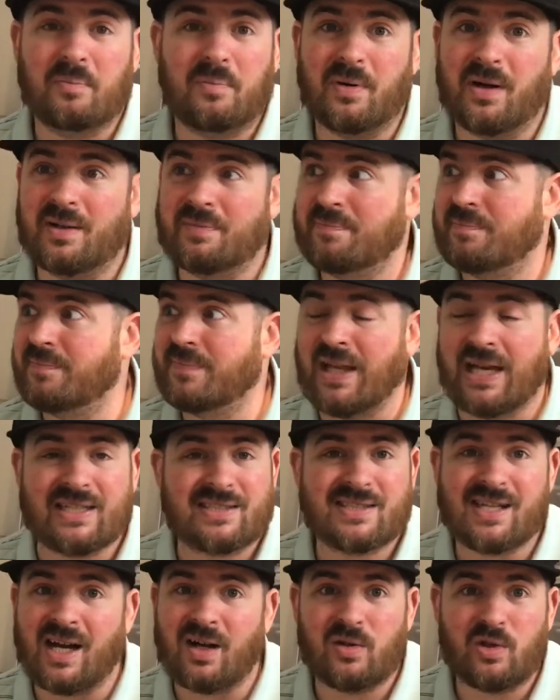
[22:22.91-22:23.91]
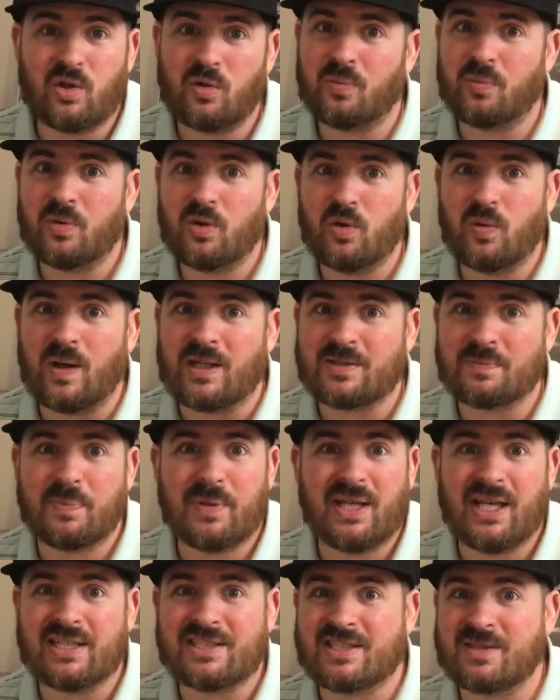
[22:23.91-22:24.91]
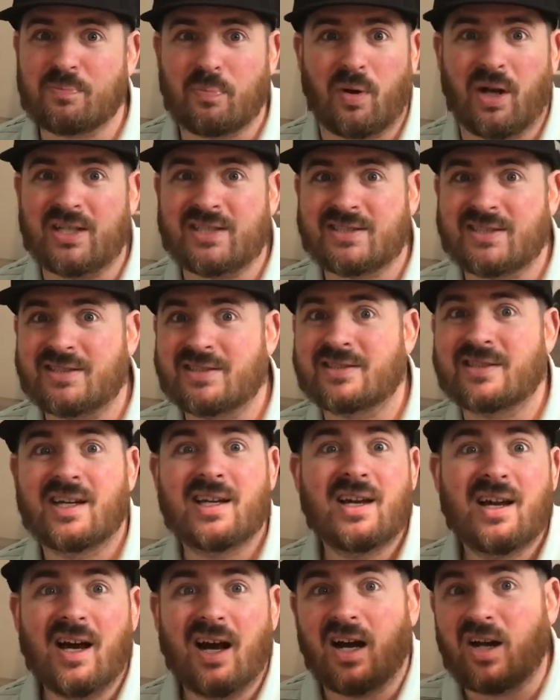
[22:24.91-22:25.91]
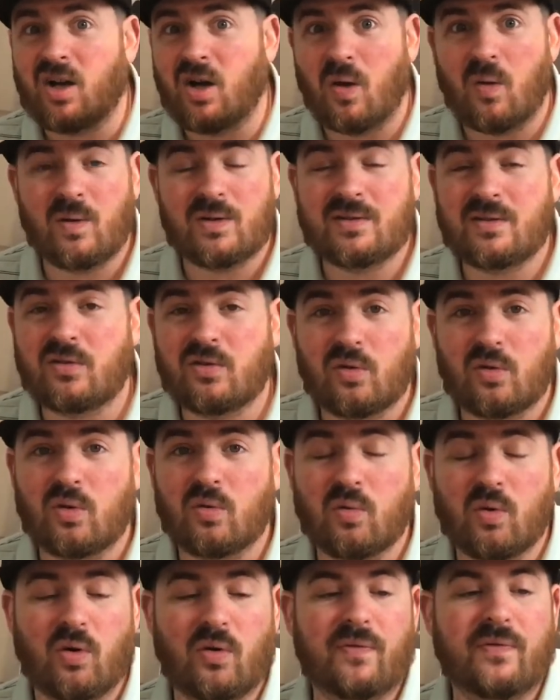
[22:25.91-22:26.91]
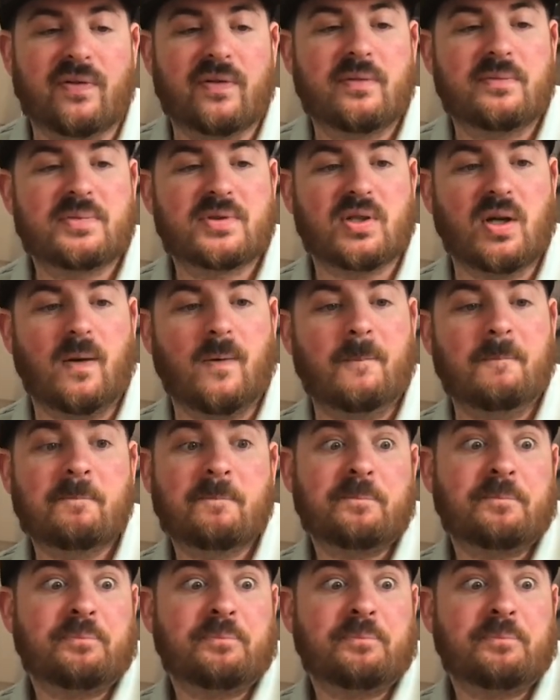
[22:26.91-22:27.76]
but that's how USPS prices are going through the roof. So